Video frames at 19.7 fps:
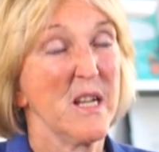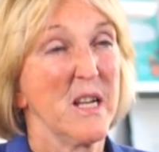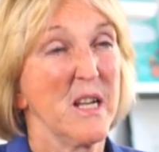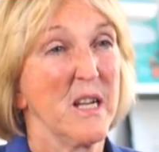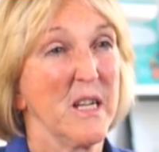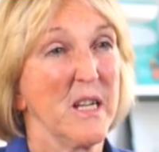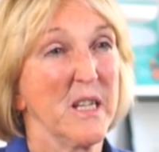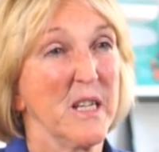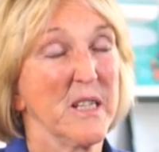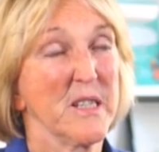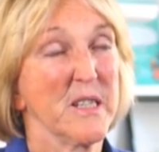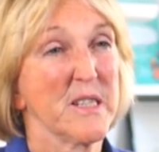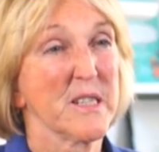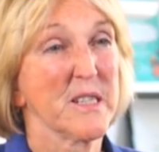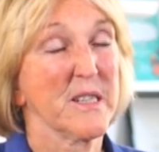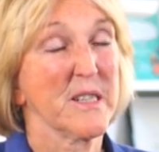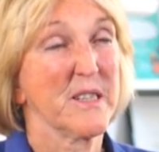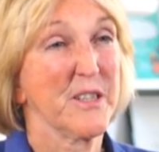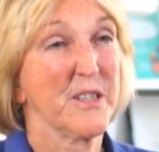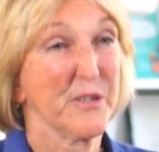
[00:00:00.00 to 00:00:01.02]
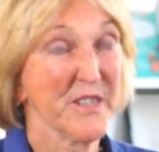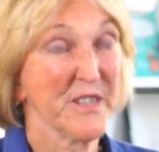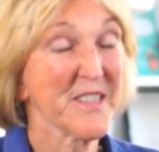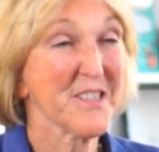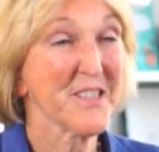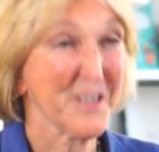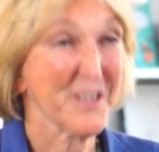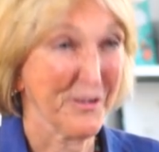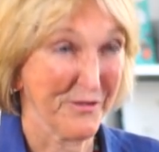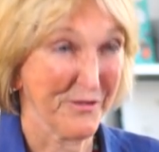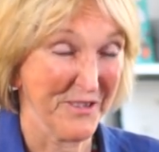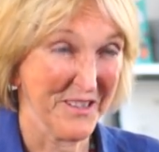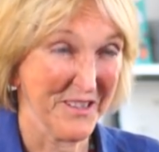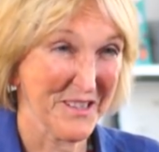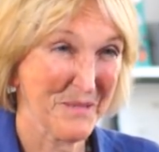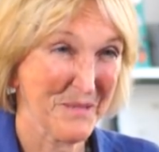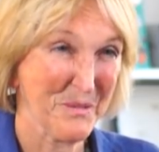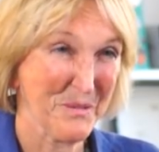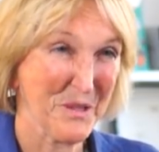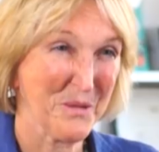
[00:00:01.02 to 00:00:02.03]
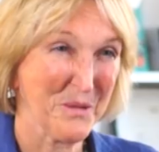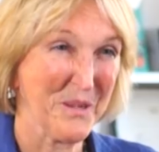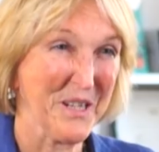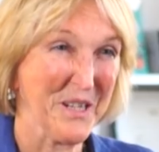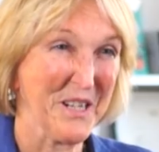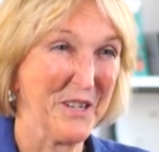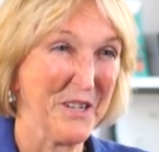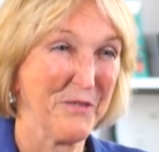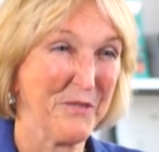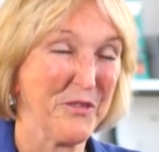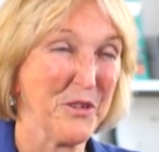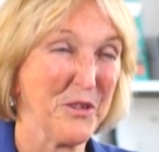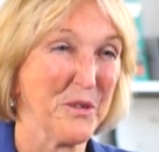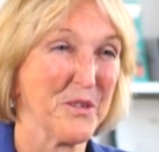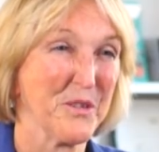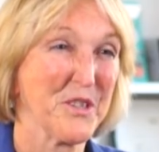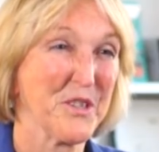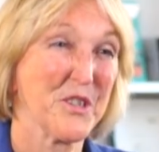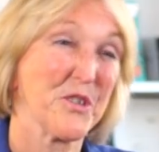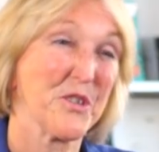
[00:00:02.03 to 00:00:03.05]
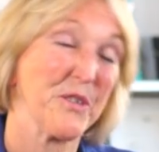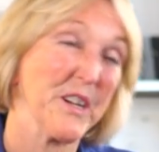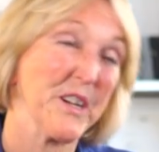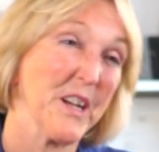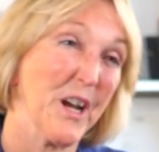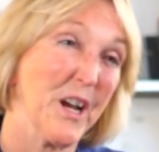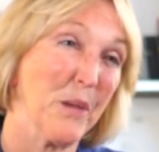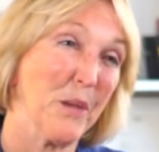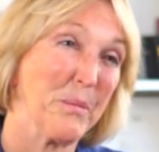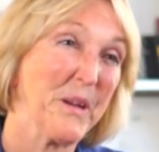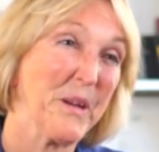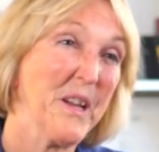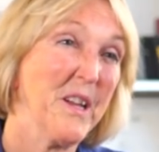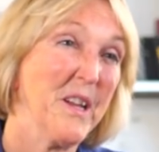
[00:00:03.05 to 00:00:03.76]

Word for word: And there is a difference between if you string up